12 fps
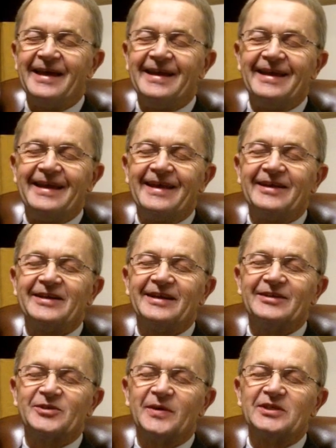and and I
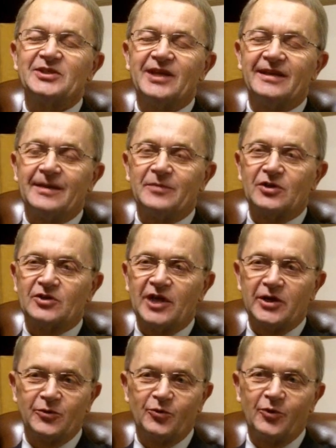and so I say that
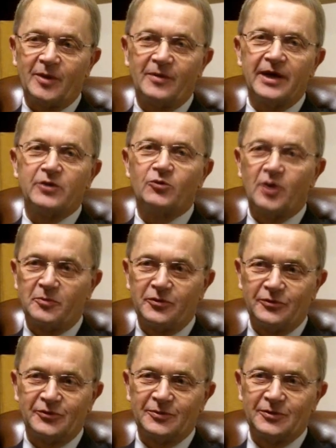because I grew up I grew up
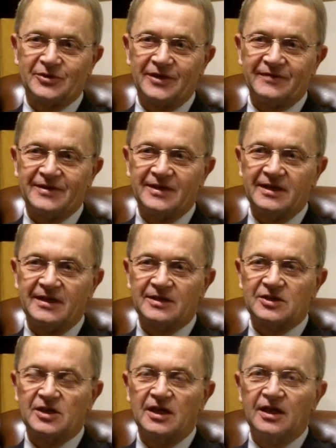with the triple seven.
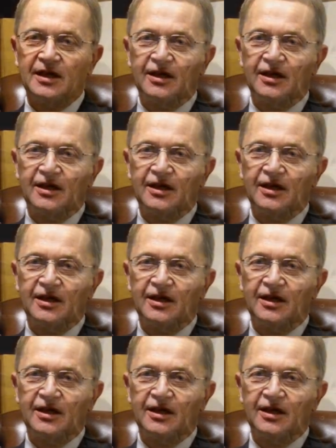It's